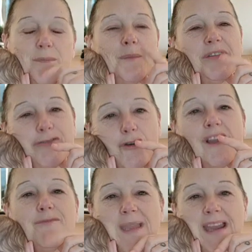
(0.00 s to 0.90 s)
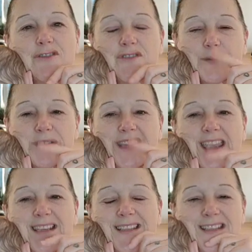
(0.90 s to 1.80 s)
But before, I've made Christmas
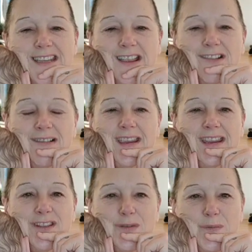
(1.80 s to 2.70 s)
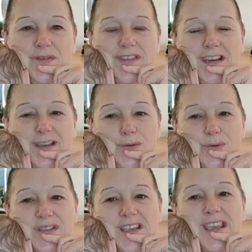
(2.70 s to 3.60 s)
cakes and decorated them with the
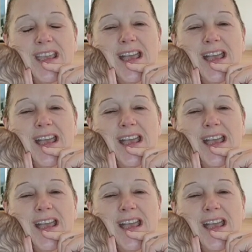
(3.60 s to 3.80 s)
littles.